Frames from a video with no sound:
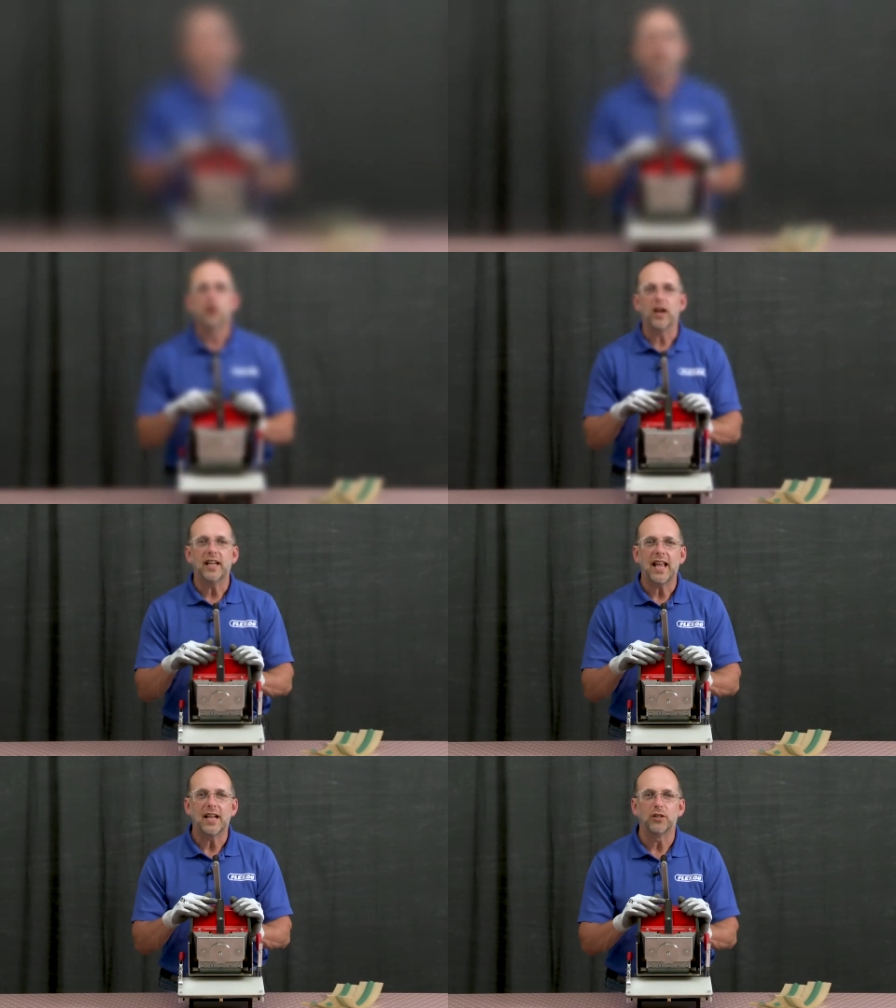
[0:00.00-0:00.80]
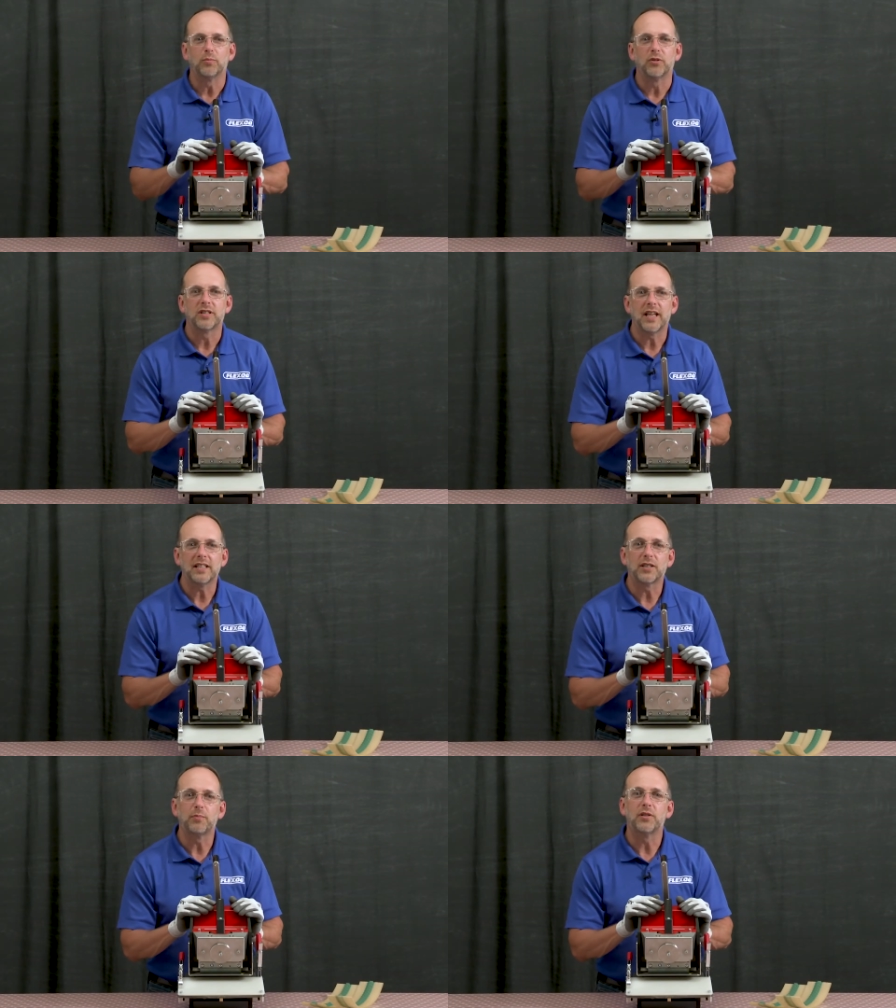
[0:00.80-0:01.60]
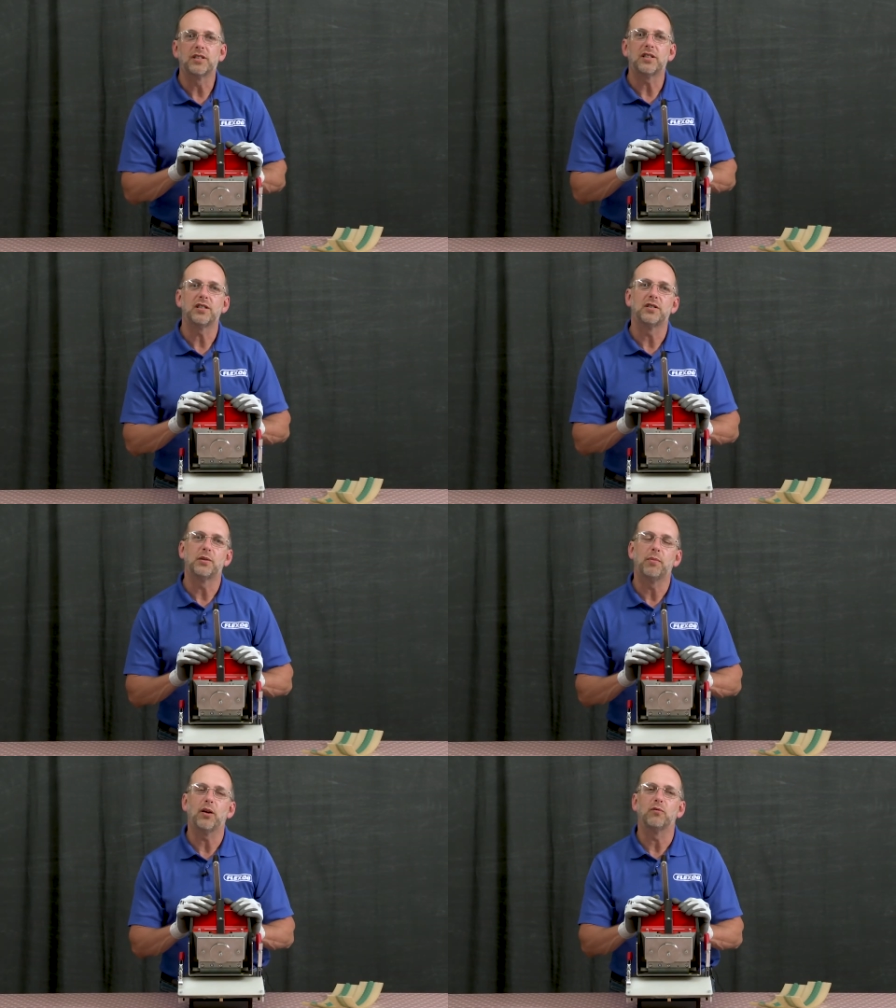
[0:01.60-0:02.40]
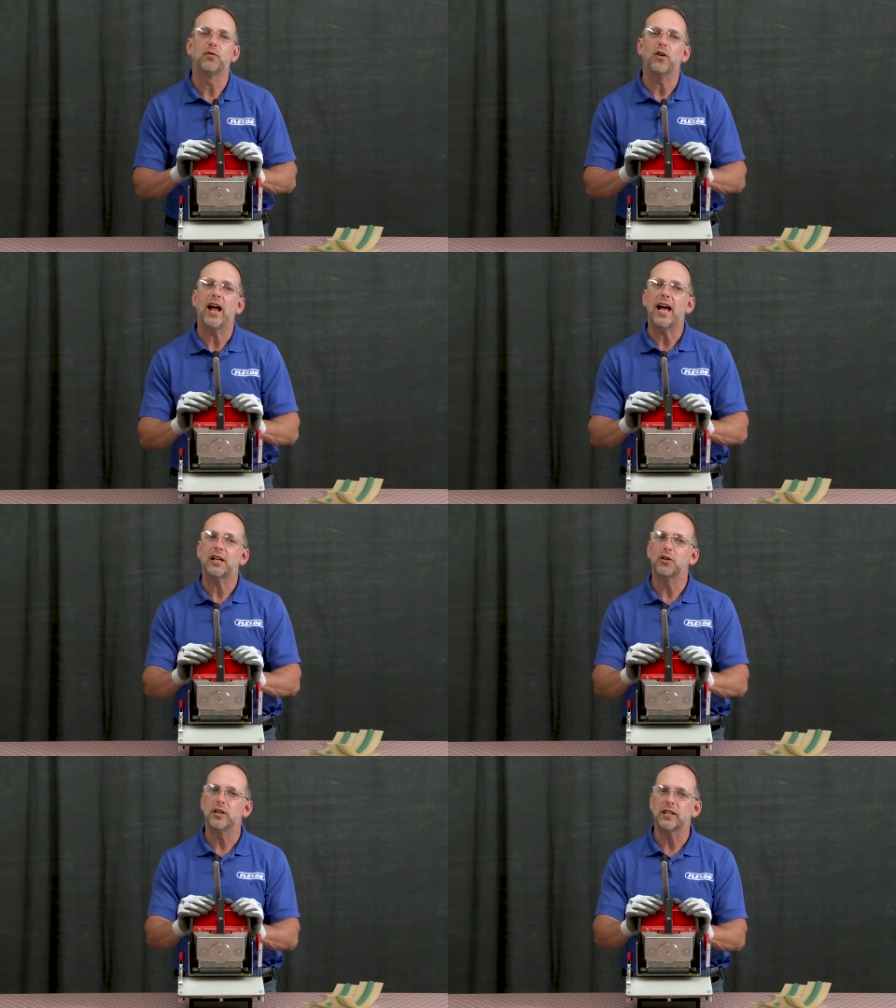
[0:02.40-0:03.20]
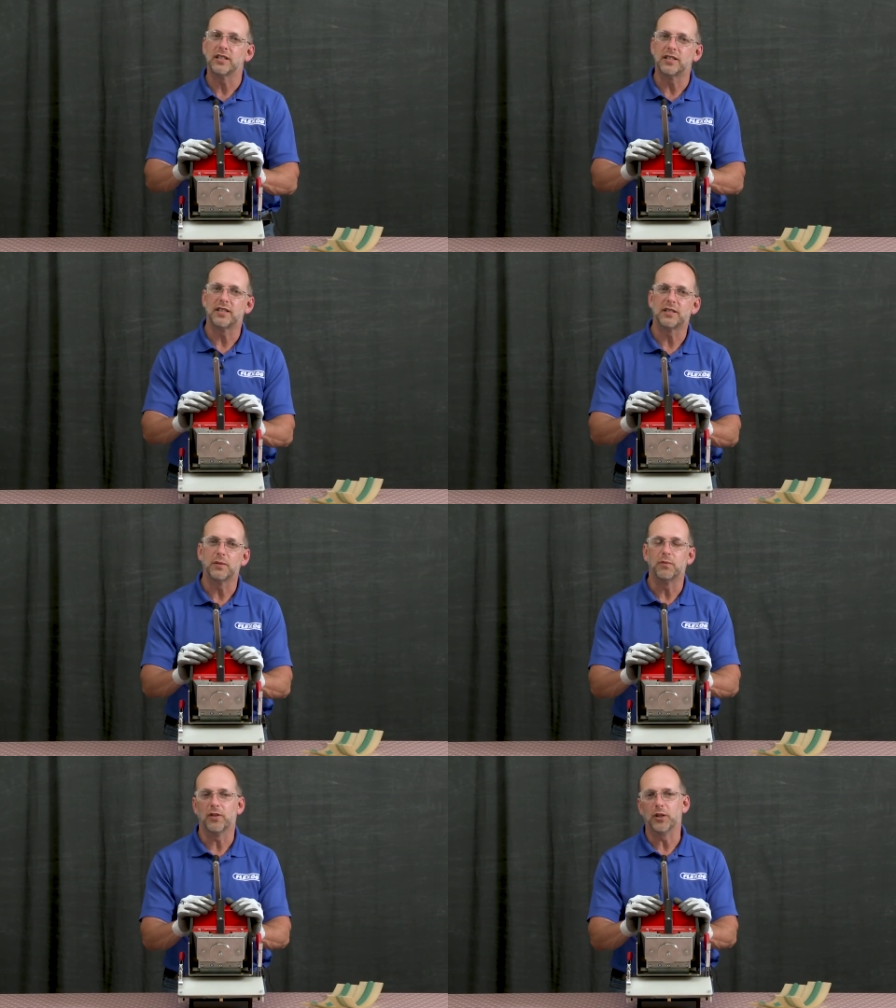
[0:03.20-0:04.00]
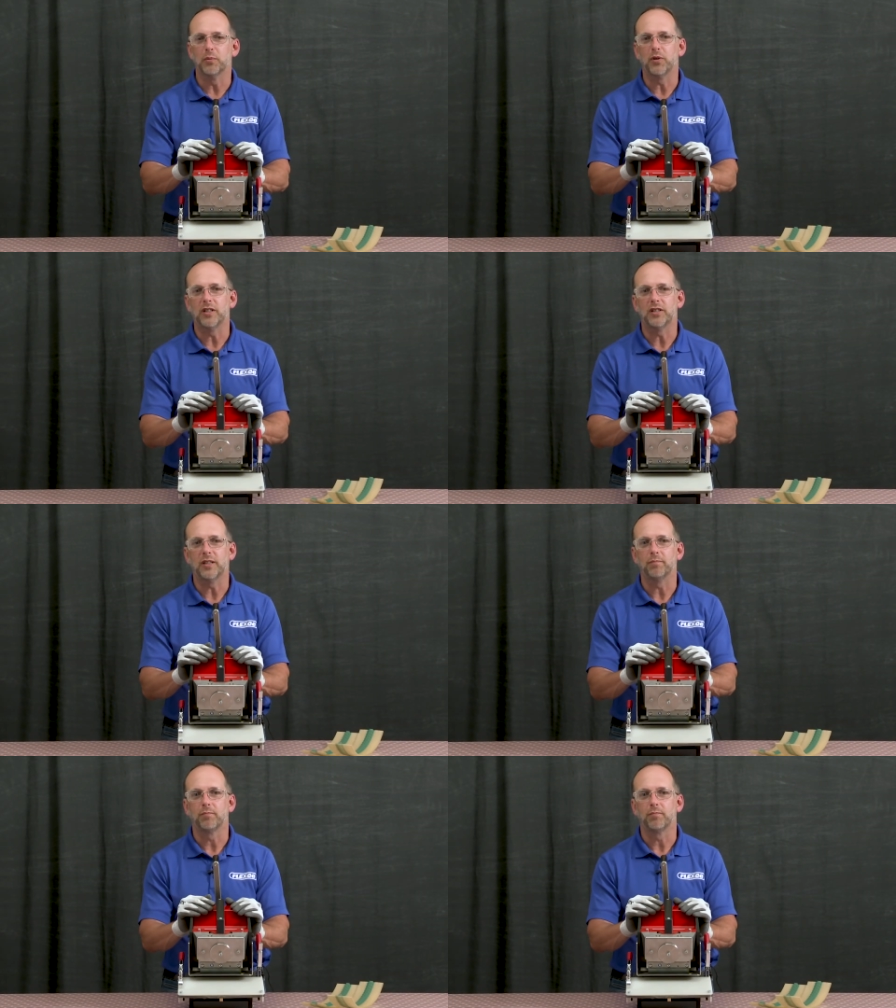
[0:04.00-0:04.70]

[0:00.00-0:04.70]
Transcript: The crank handle precisely positions the belt for accurate, consistent finger punching.